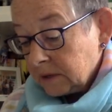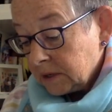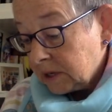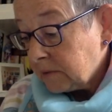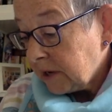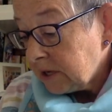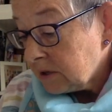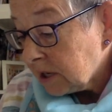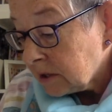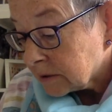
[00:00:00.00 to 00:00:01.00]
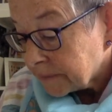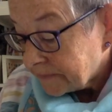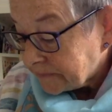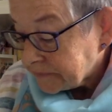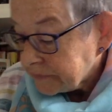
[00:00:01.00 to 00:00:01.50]
And away you go.
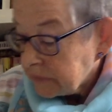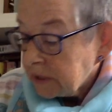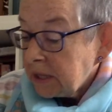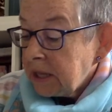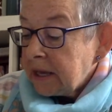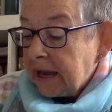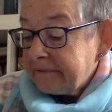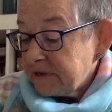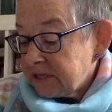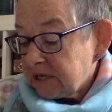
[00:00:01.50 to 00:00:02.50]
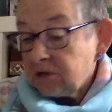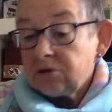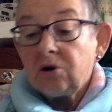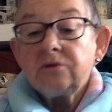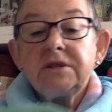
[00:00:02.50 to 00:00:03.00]
Haven't done a
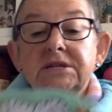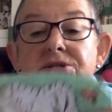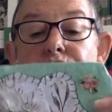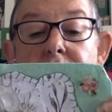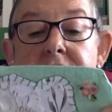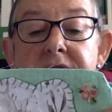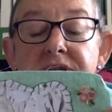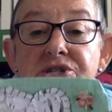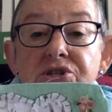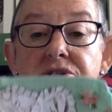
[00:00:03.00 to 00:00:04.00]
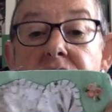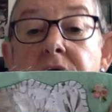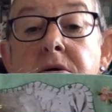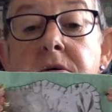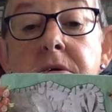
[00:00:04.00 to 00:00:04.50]
lot on this one. He's just
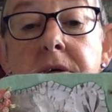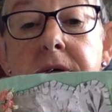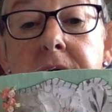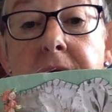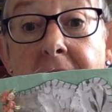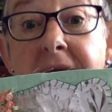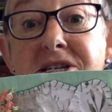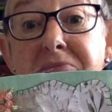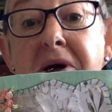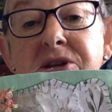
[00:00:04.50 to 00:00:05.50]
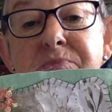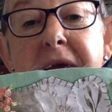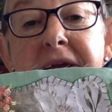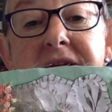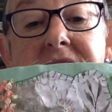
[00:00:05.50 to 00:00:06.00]
got, I actually managed
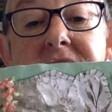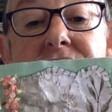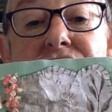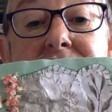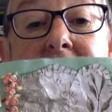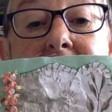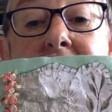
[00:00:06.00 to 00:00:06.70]
blanket stitch around